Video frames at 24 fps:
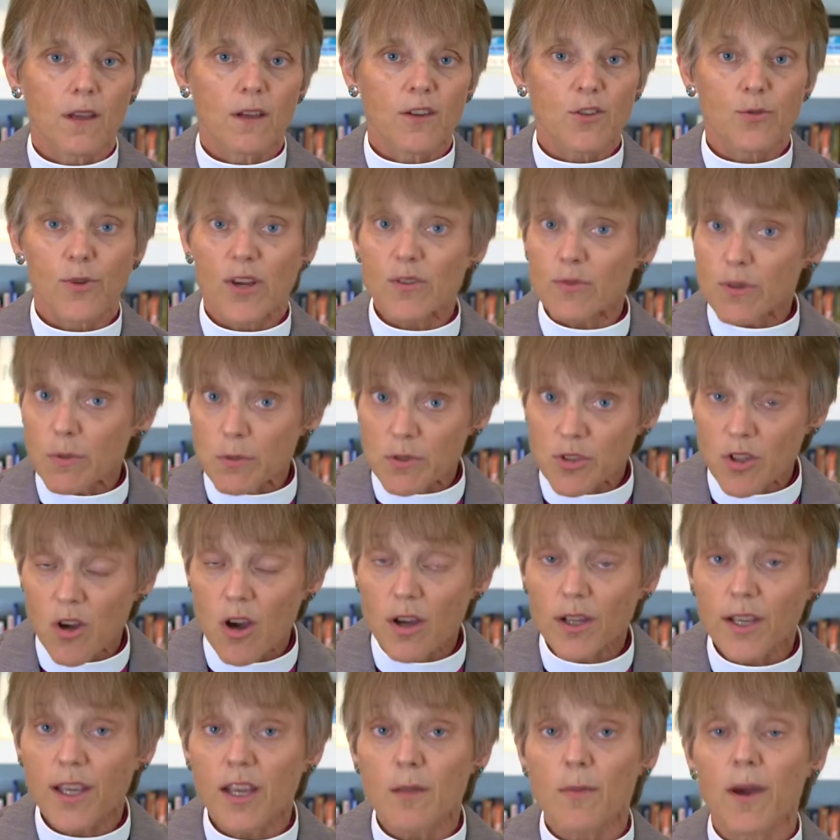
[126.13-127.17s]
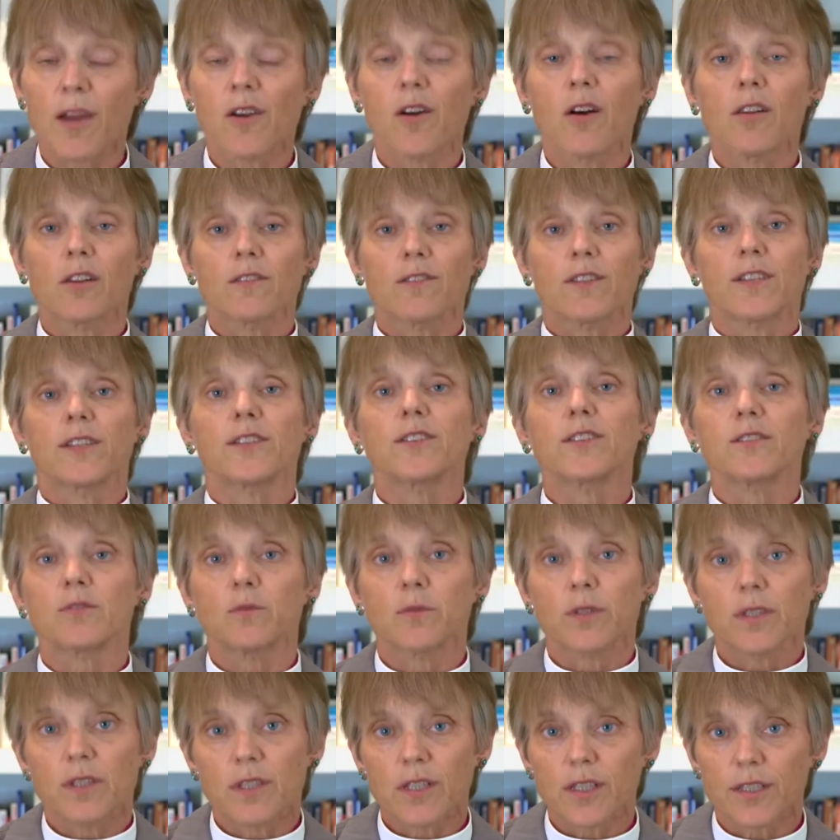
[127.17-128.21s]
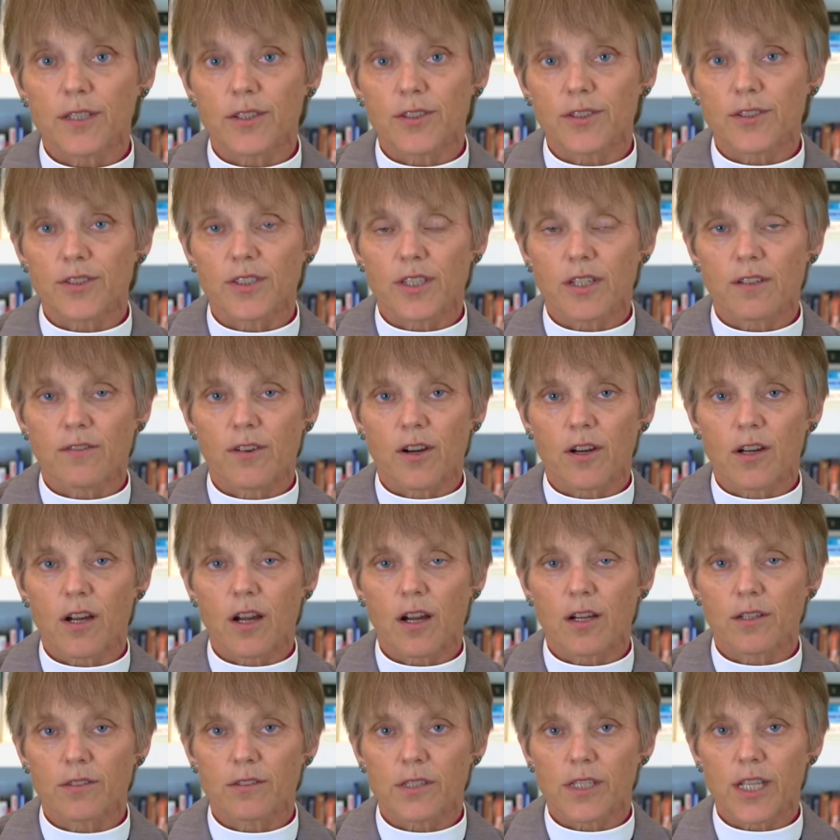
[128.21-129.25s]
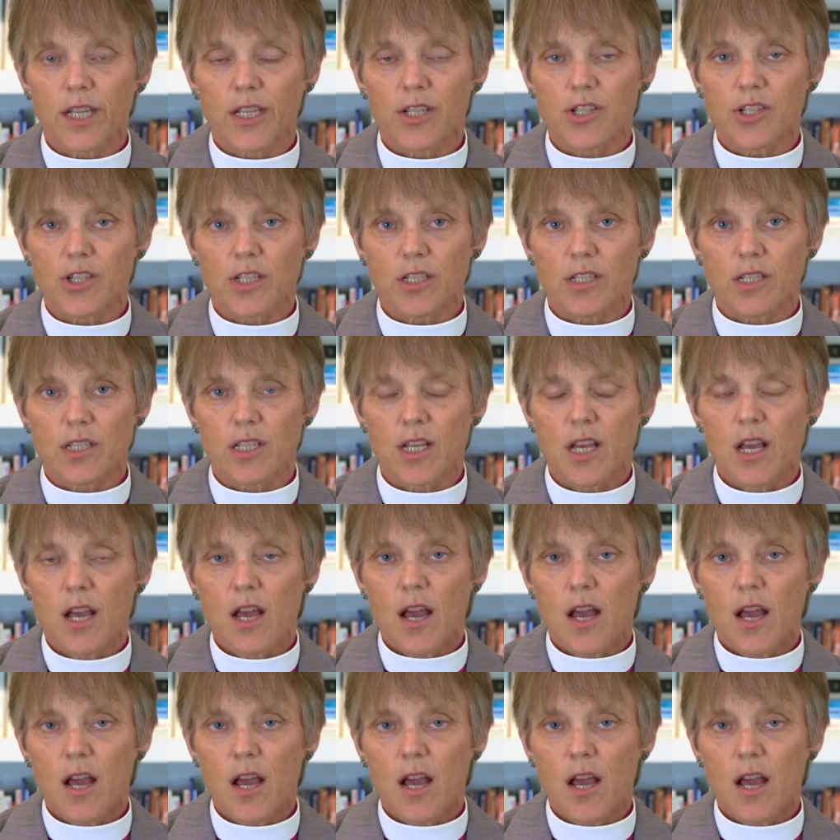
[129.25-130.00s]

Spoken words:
So as we were talking about all of this with the leaders of our congregations,